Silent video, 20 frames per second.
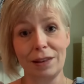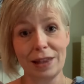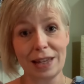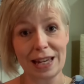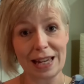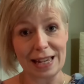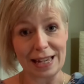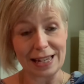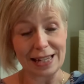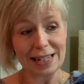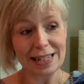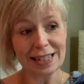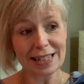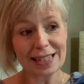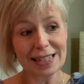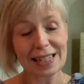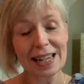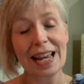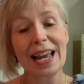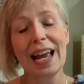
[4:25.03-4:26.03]

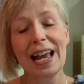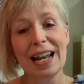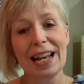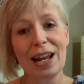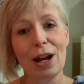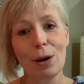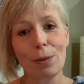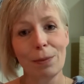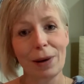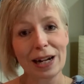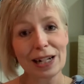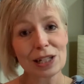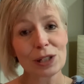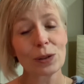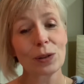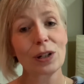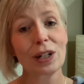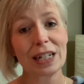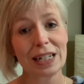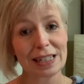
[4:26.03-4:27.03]
these? Now my
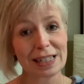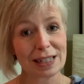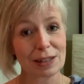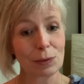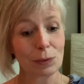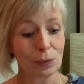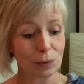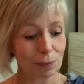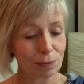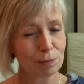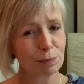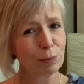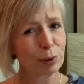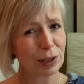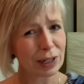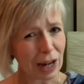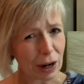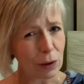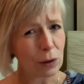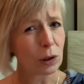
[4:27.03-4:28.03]
store has
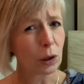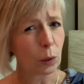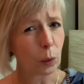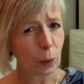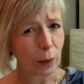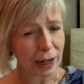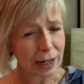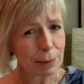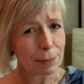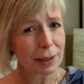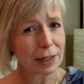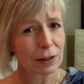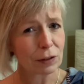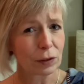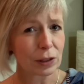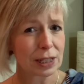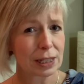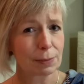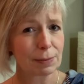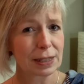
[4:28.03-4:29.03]
put out quite a bit of
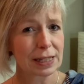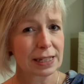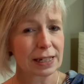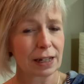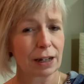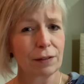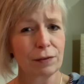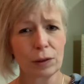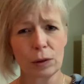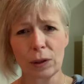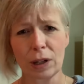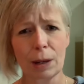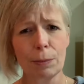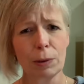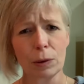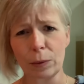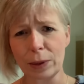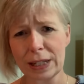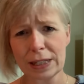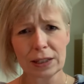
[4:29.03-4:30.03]
Christmas stuff. Oh, a
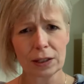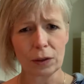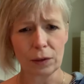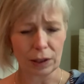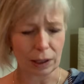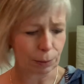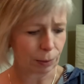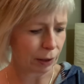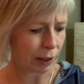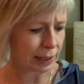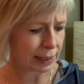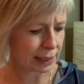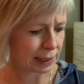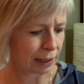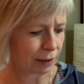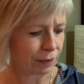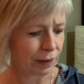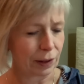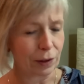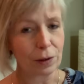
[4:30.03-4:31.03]
couple weeks ago they brought
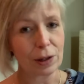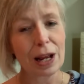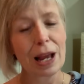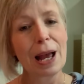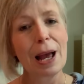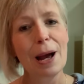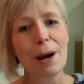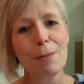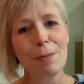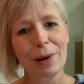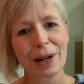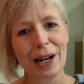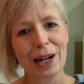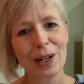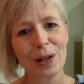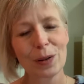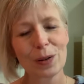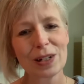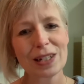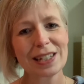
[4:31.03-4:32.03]
stuff out, but I oh.
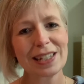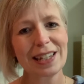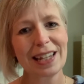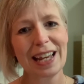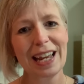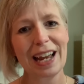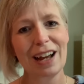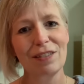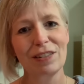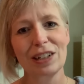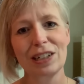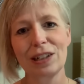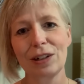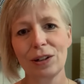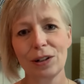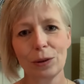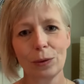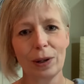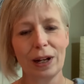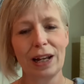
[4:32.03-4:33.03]
noticed that they have
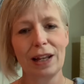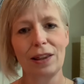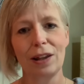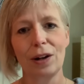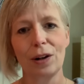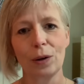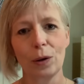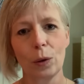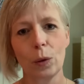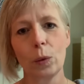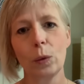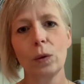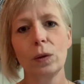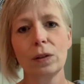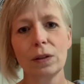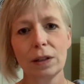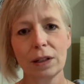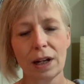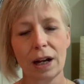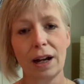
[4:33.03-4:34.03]
cleared away their
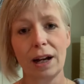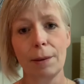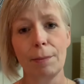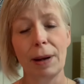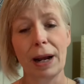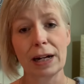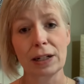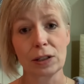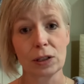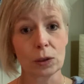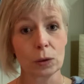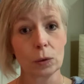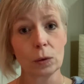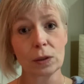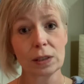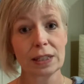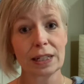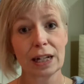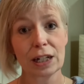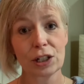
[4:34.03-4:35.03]
whole uh, back to
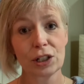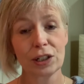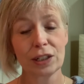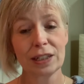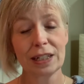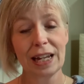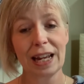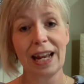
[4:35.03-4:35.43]
school section